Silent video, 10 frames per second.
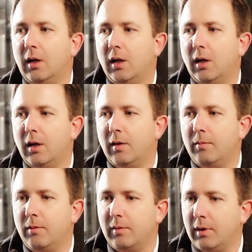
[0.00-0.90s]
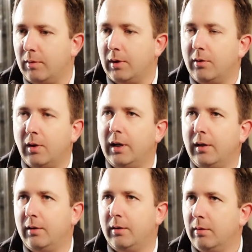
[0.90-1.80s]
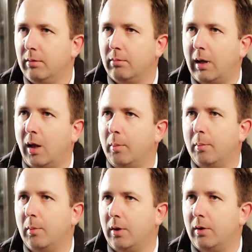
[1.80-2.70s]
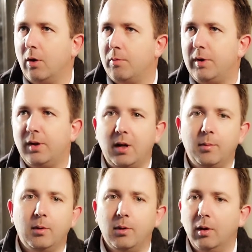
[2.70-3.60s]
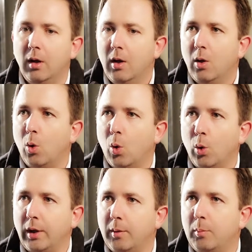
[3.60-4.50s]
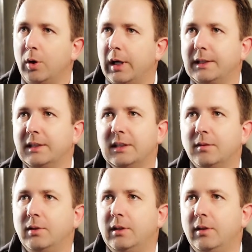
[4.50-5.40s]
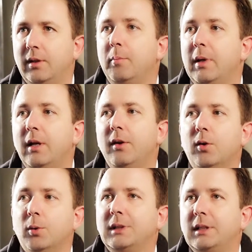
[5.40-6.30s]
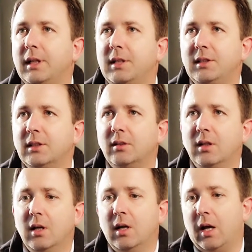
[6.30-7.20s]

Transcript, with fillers: uh, the, the acrylic album on a coffee table or in a bookcase and stuff, it, it immediately draws attention.